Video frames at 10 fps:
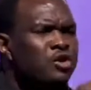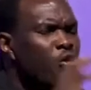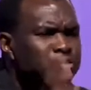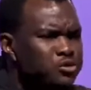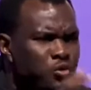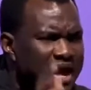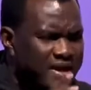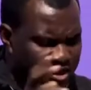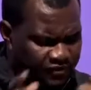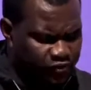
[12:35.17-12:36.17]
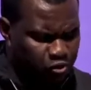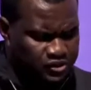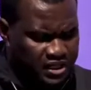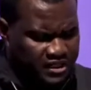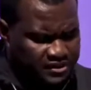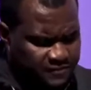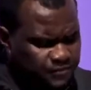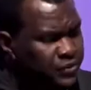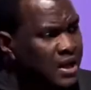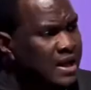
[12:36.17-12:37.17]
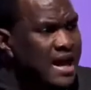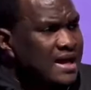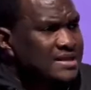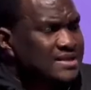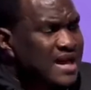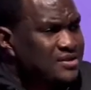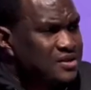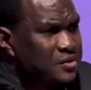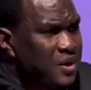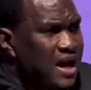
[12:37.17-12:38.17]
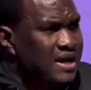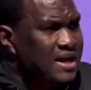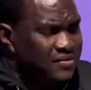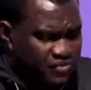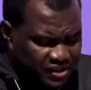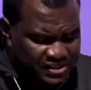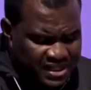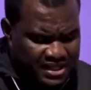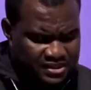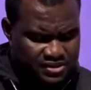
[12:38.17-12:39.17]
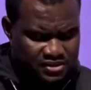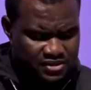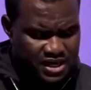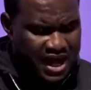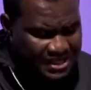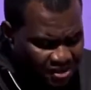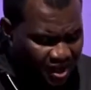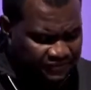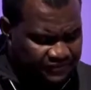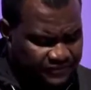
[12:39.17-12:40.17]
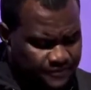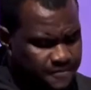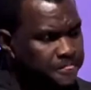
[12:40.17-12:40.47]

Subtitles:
Don't do any of those things. Like I said to you earlier, these things are tough,